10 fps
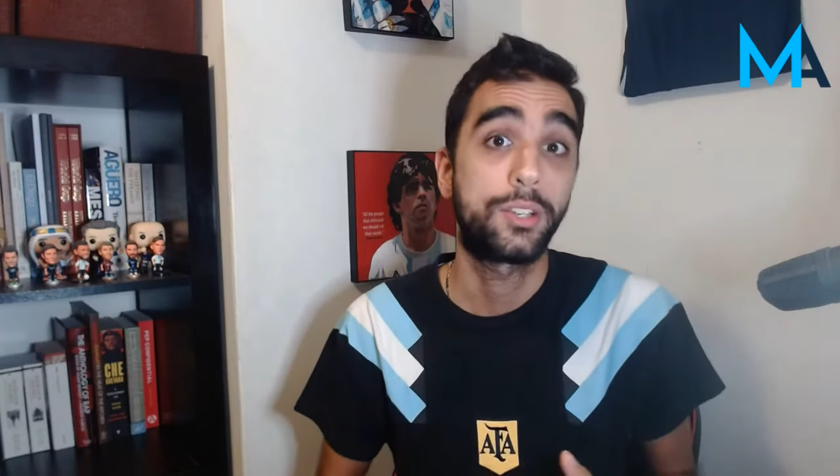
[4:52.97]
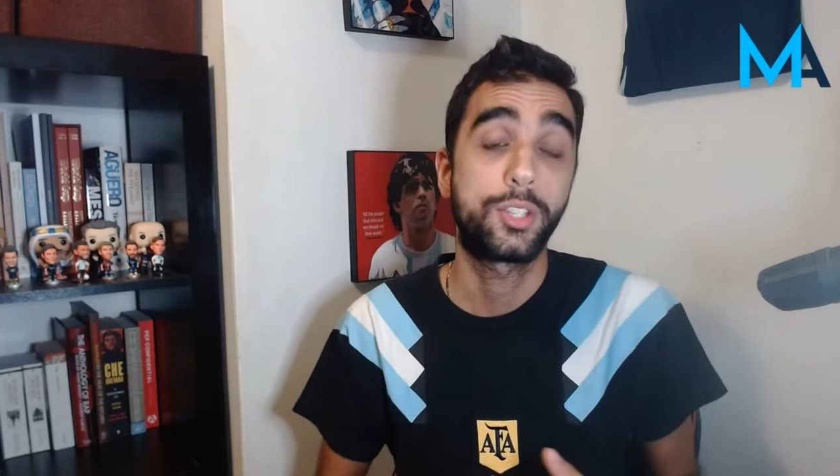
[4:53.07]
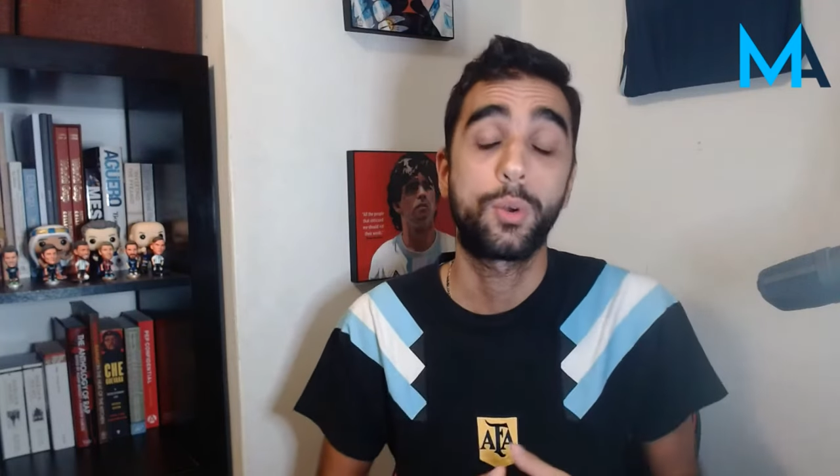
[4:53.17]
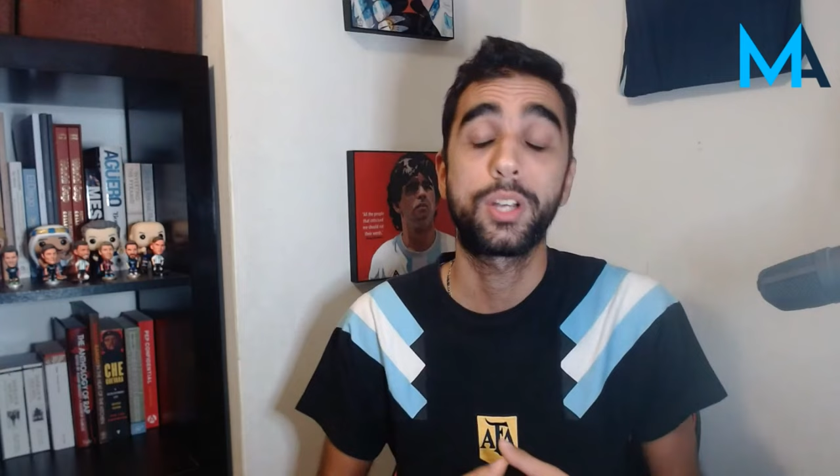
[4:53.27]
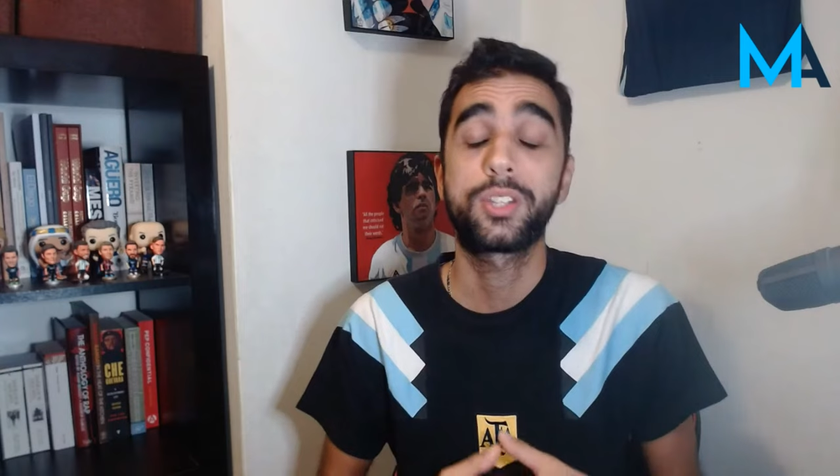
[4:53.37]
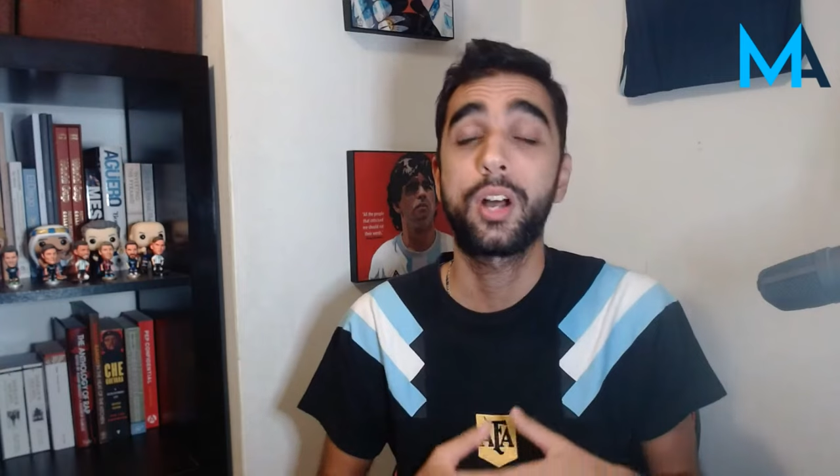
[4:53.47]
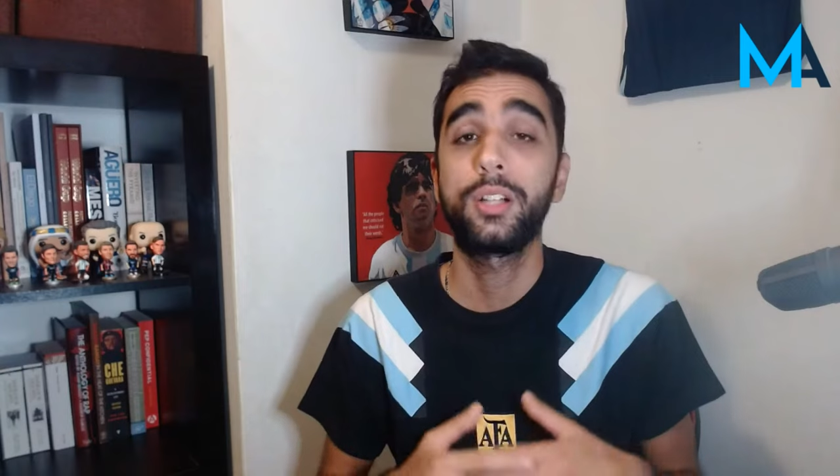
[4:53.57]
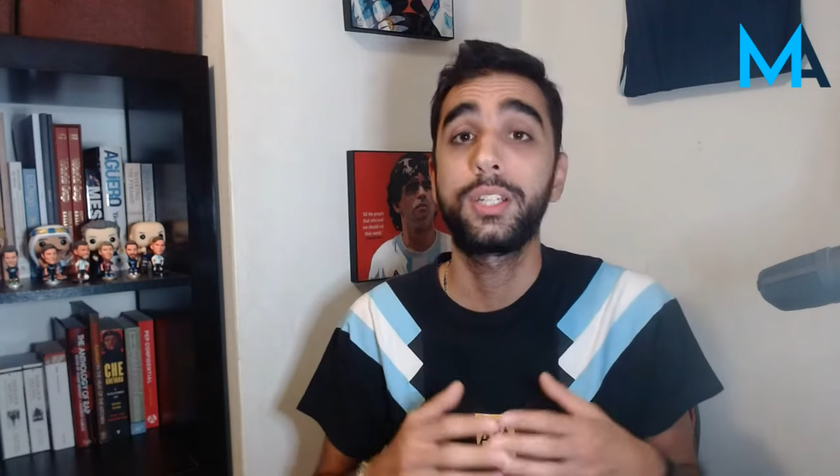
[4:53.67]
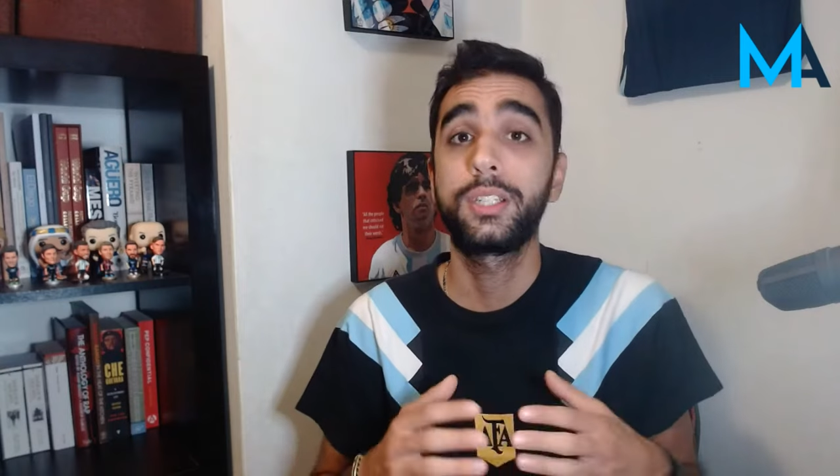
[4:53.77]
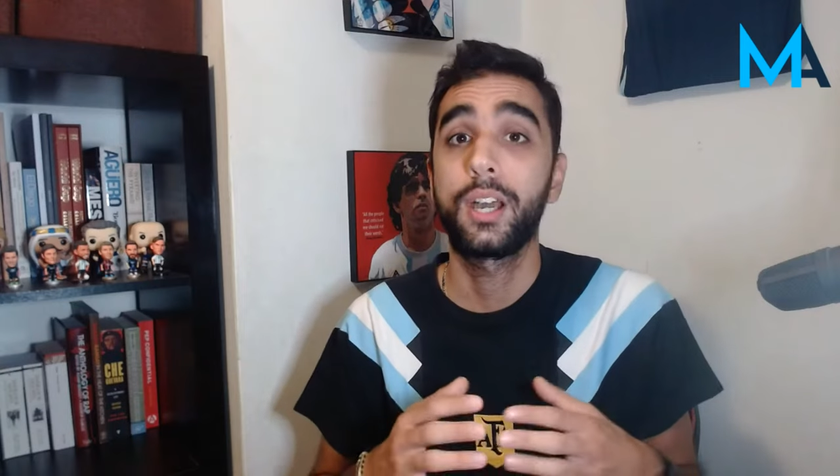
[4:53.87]
So a
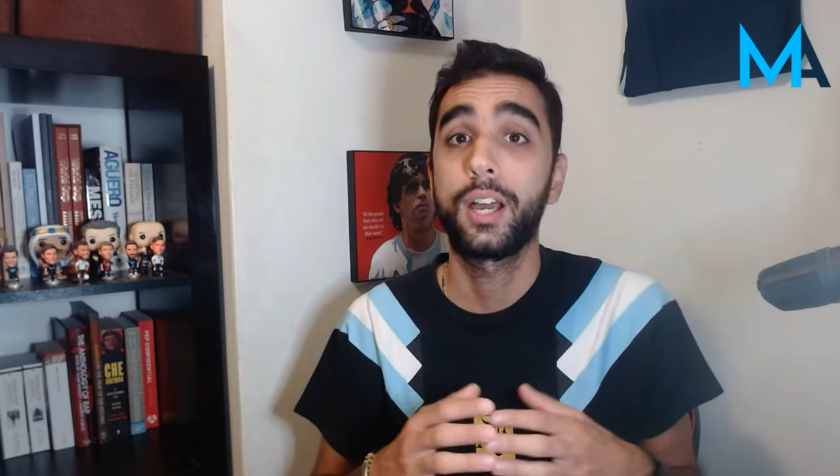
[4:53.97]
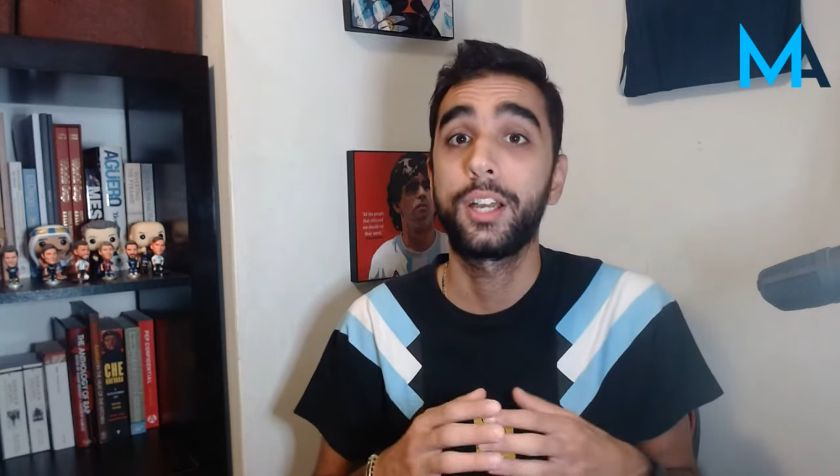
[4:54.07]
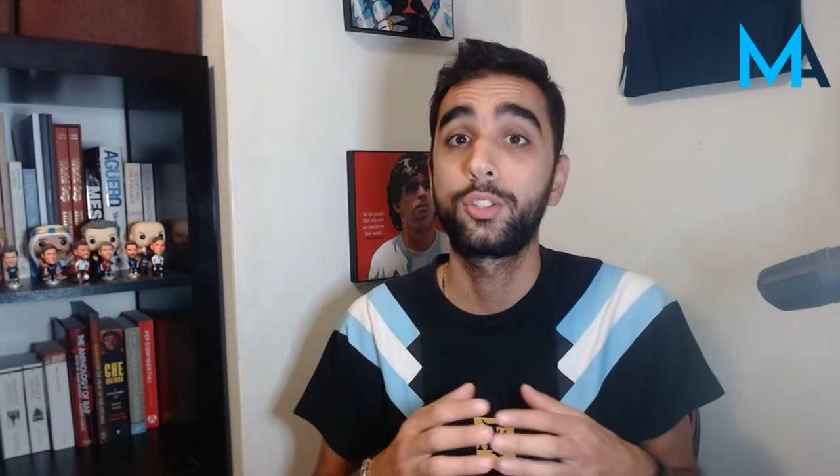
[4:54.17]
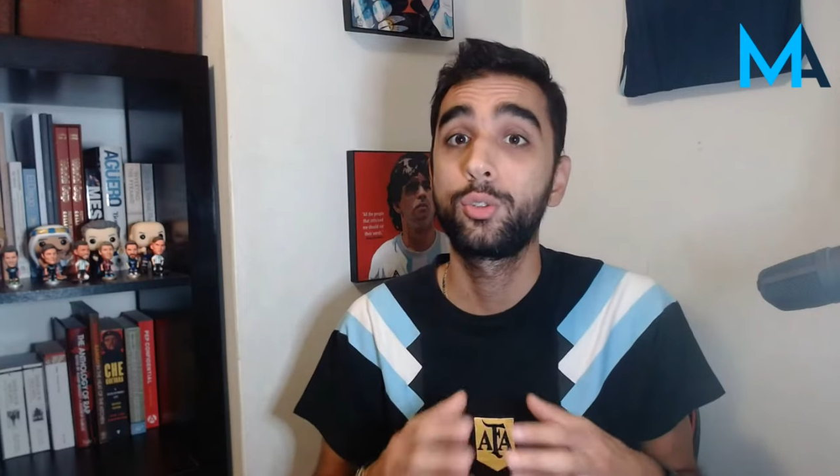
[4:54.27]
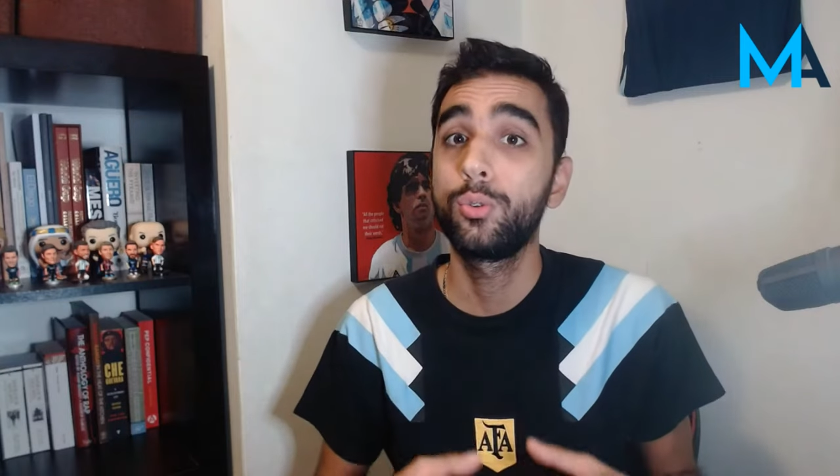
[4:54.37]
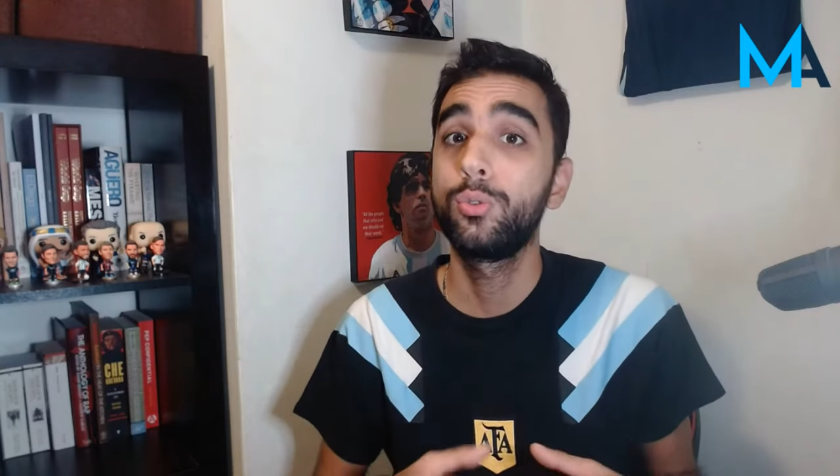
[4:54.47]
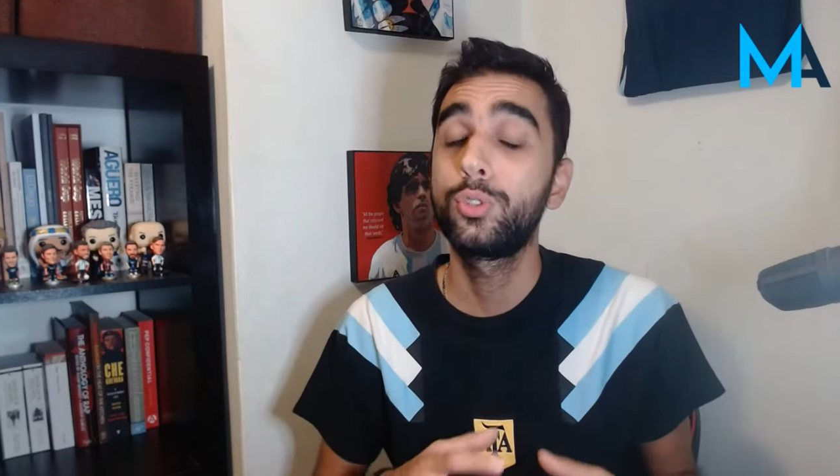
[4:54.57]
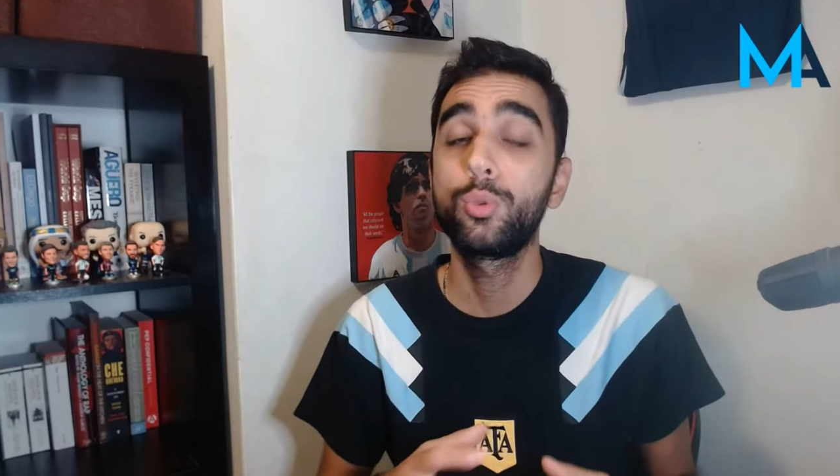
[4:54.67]
solid two